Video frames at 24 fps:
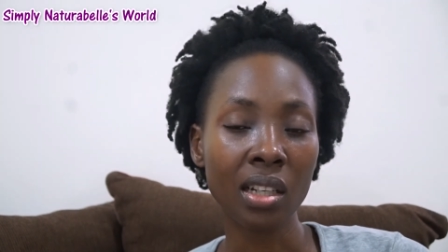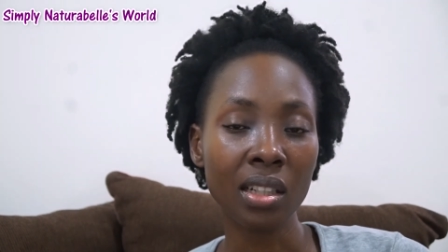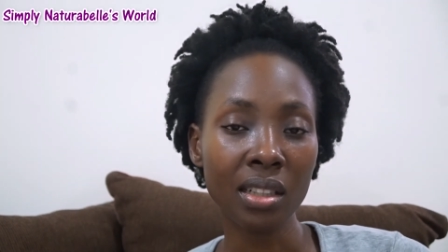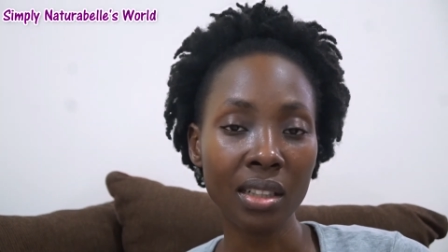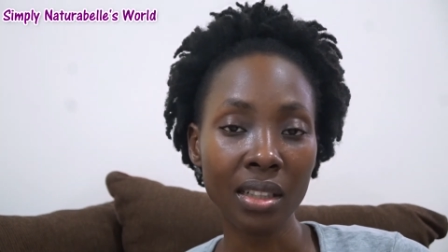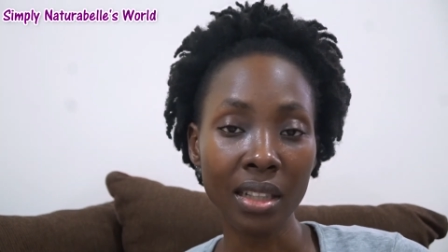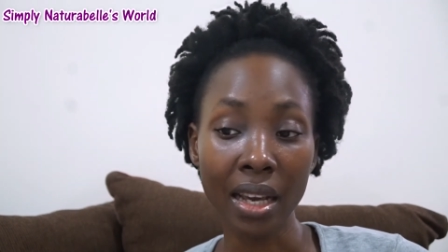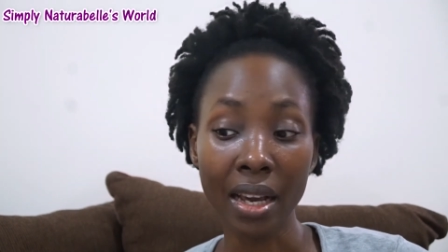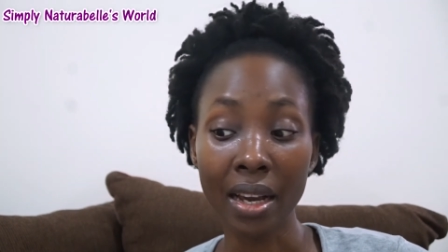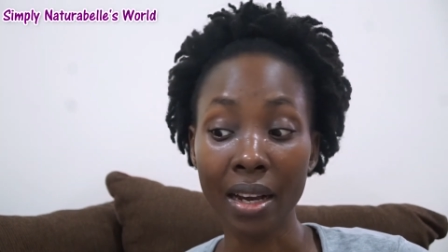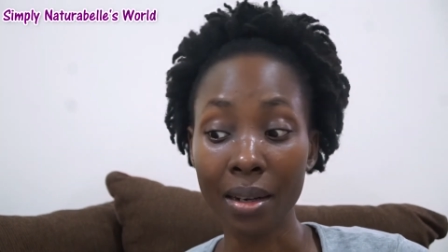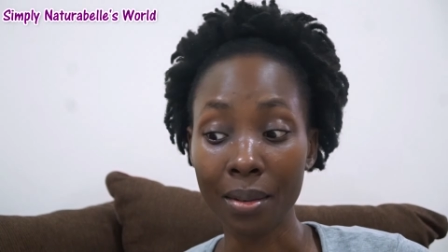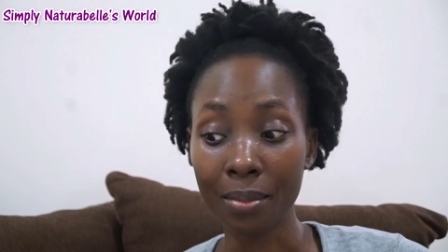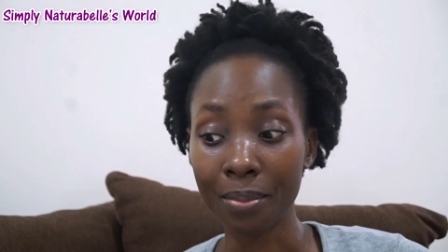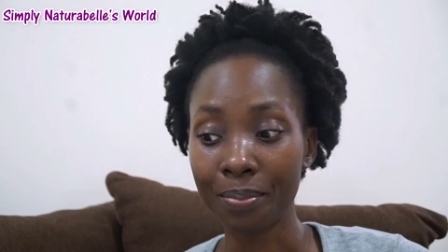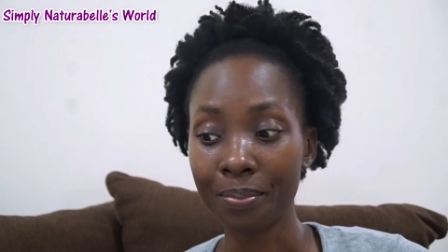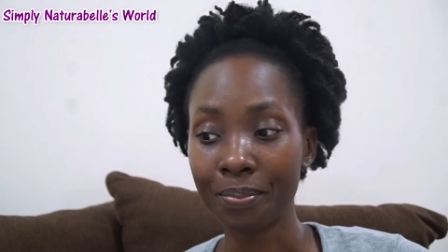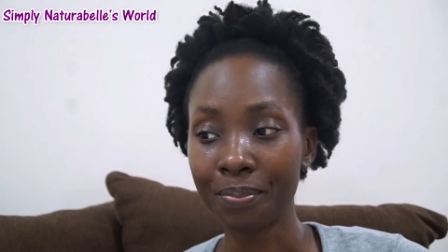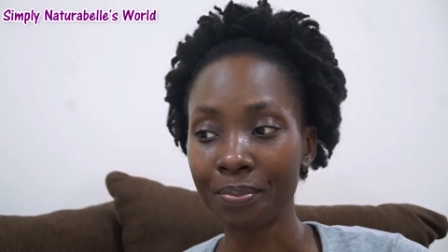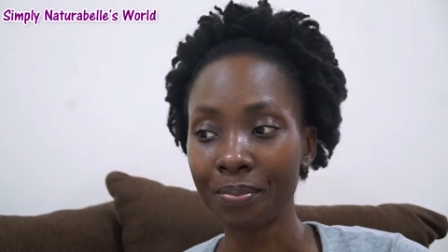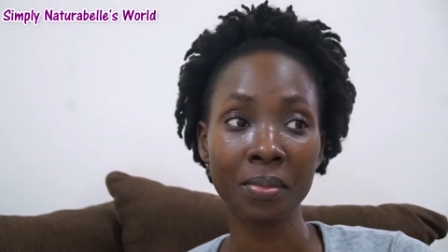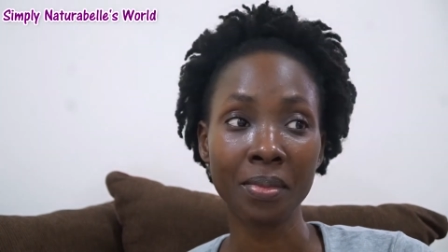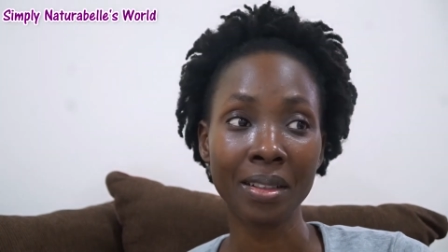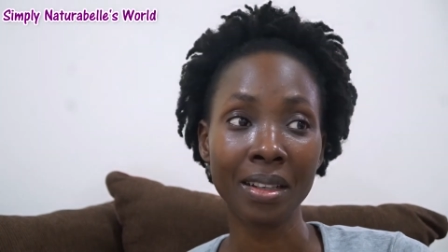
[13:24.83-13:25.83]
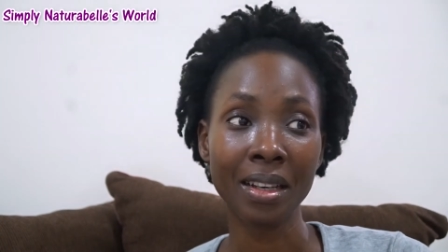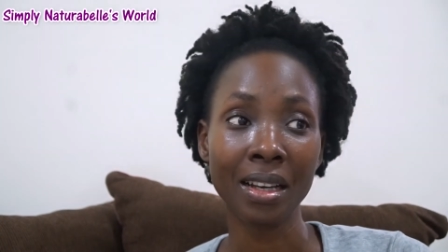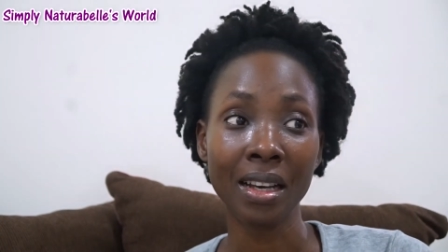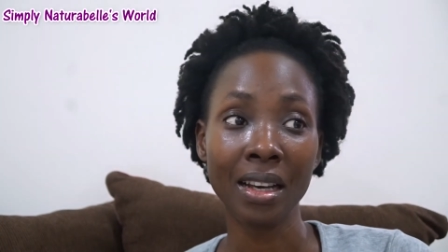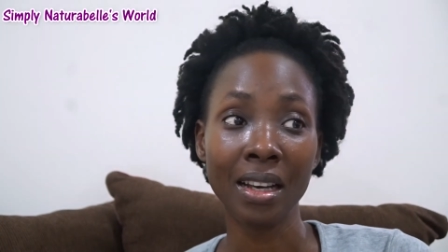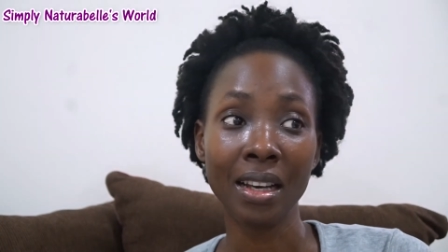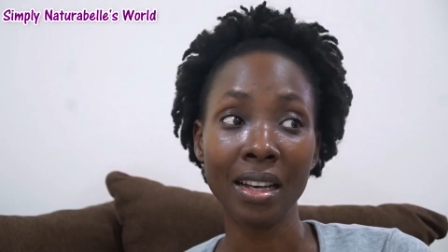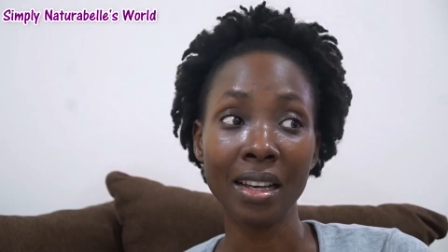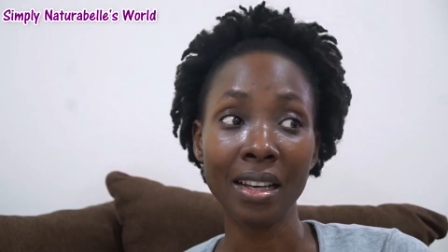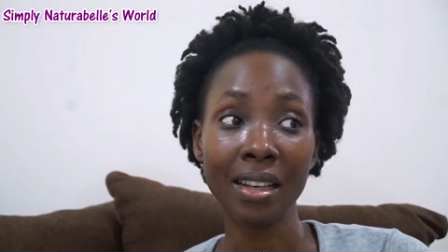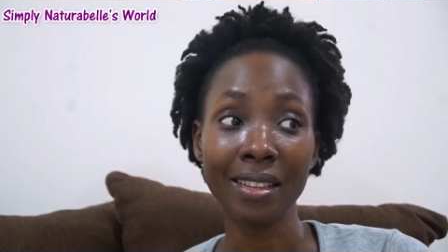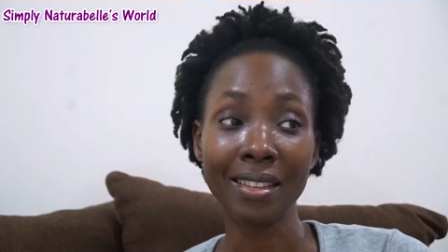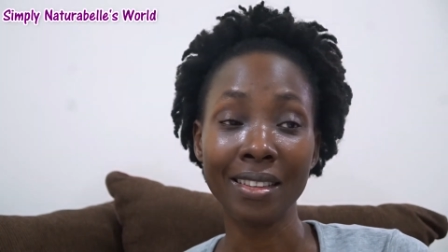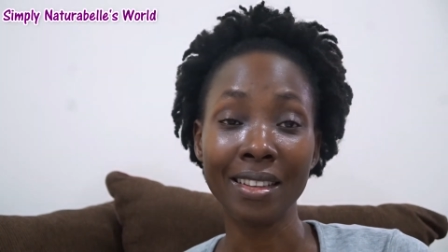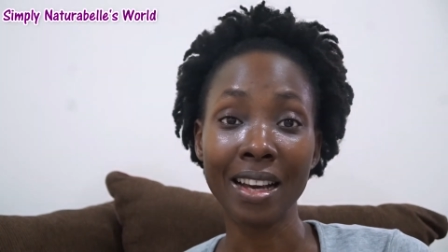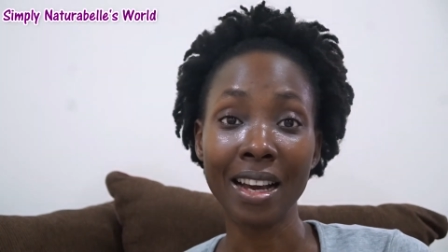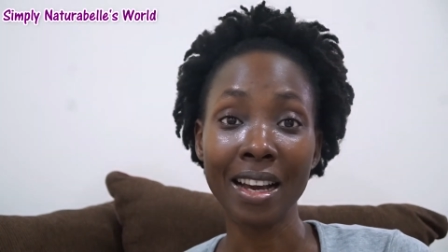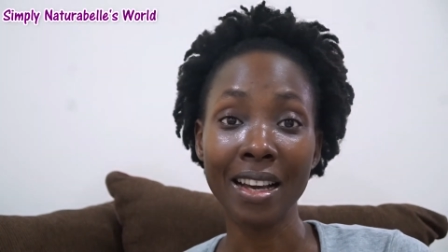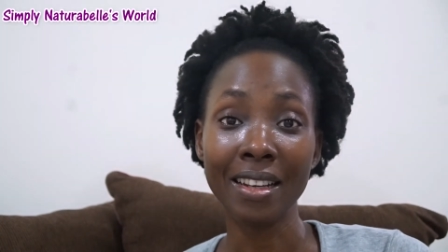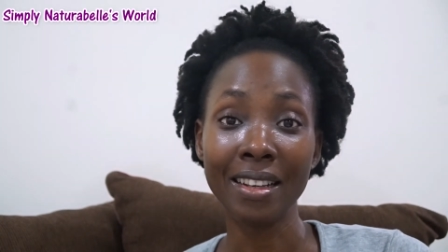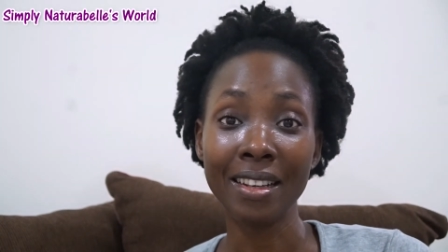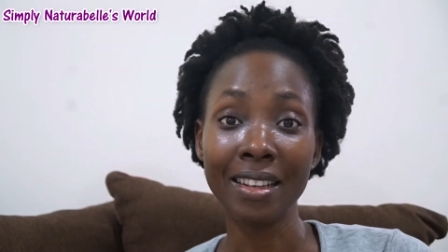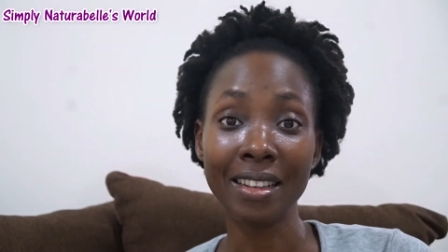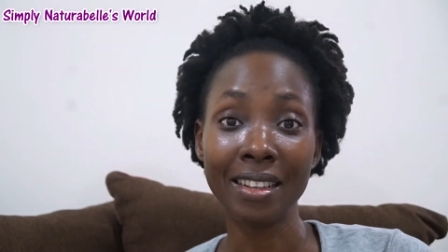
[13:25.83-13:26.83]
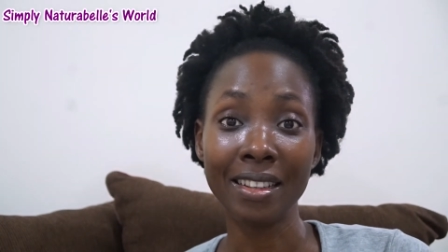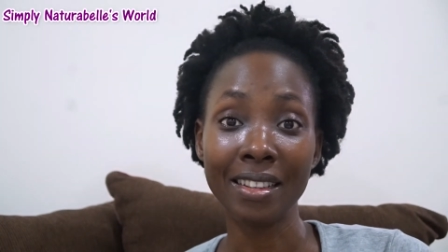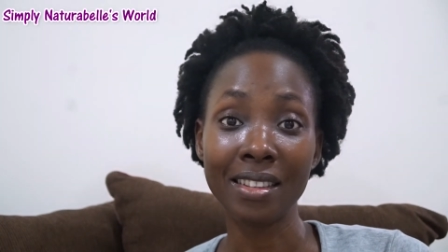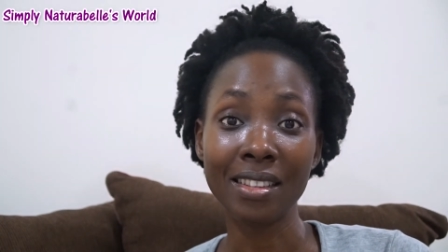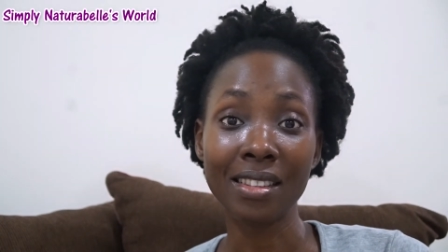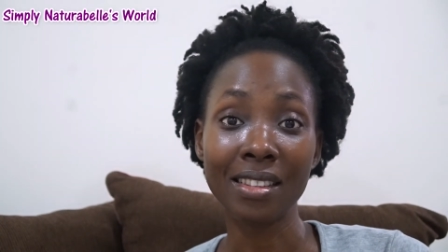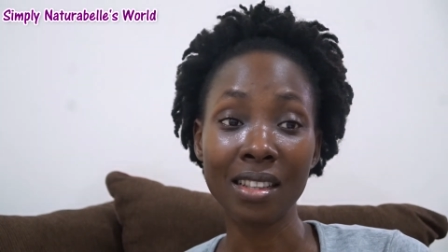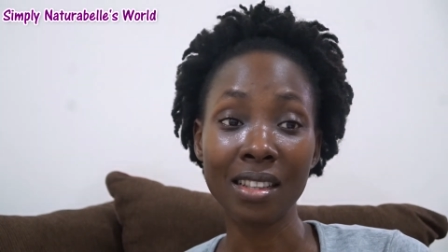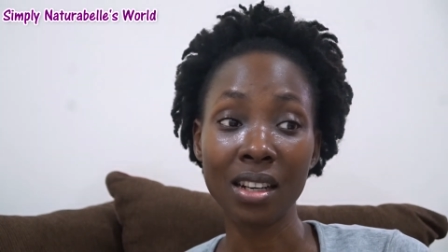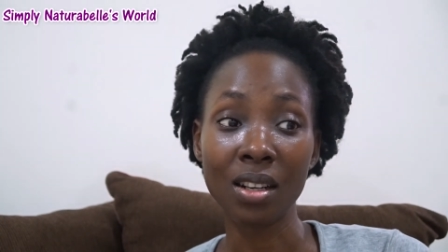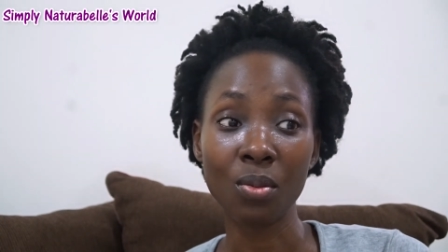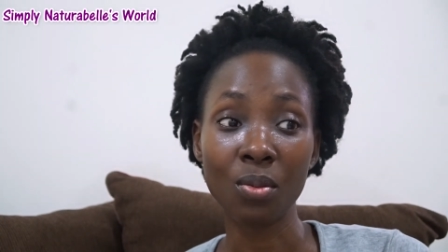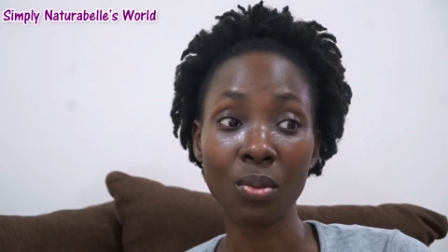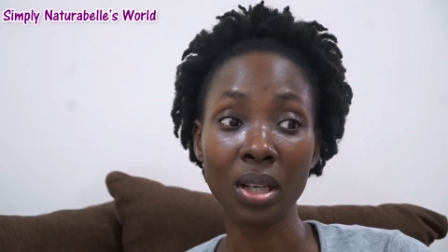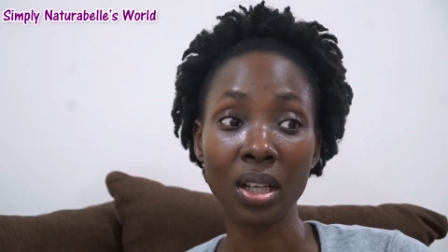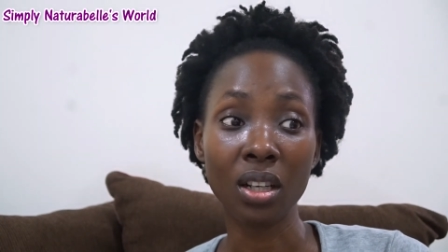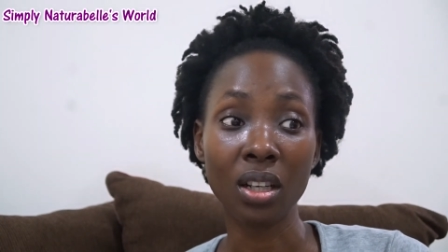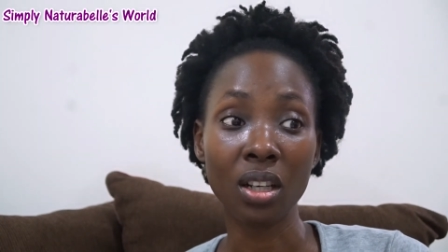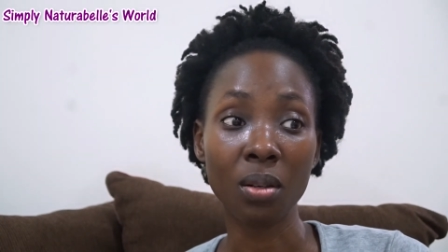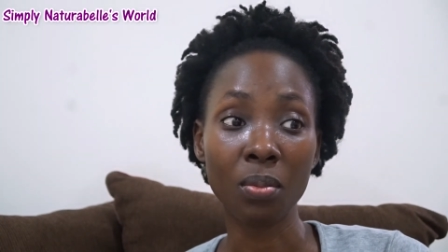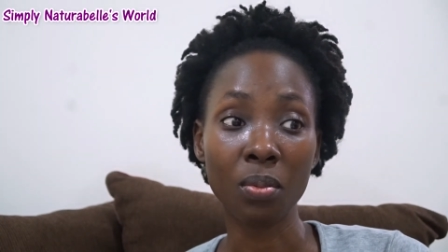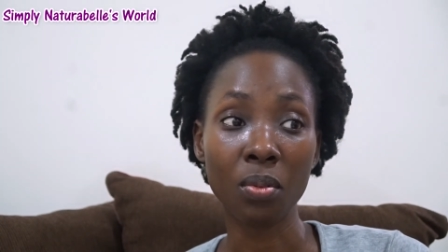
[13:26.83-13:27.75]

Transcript: yeah, it kind of is a wake up